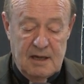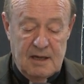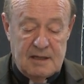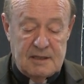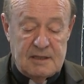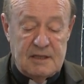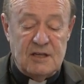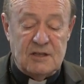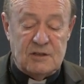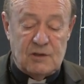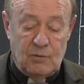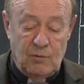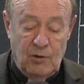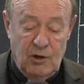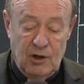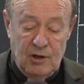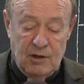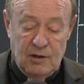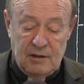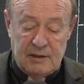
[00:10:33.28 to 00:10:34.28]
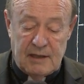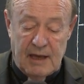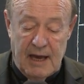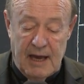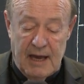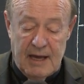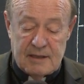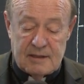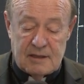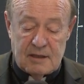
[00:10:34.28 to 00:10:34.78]
sees the world
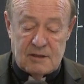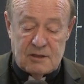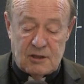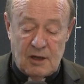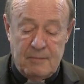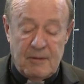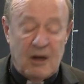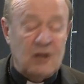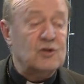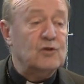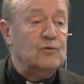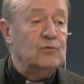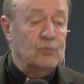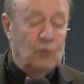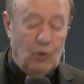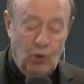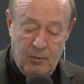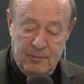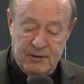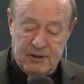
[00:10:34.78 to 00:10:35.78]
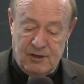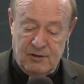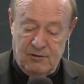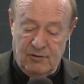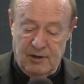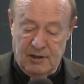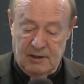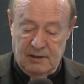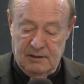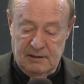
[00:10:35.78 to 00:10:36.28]
as so much raw
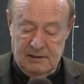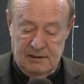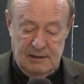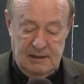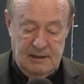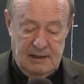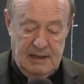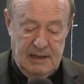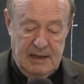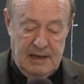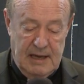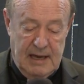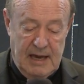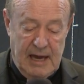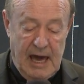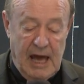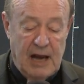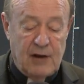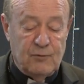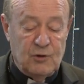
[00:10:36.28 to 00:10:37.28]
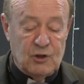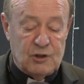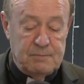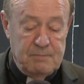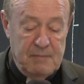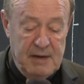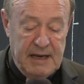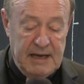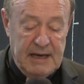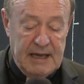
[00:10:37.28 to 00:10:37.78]
material out of which
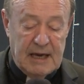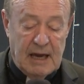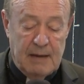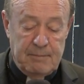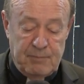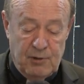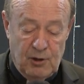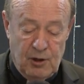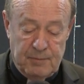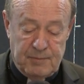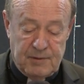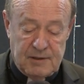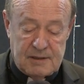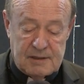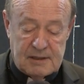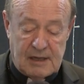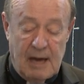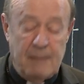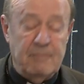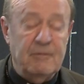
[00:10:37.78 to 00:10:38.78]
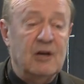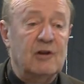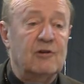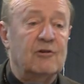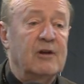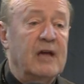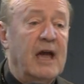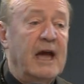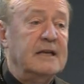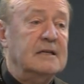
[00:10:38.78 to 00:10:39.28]
meaning and purpose can be
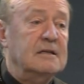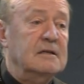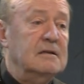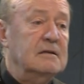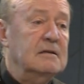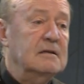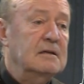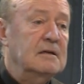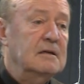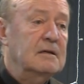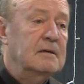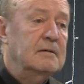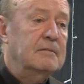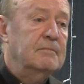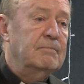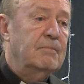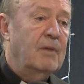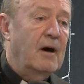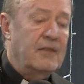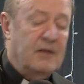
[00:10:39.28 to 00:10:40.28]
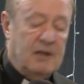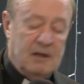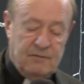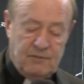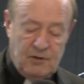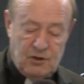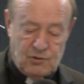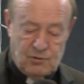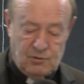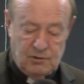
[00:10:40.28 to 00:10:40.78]
created by the
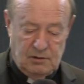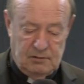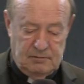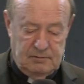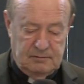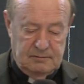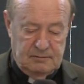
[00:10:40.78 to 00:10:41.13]
individual.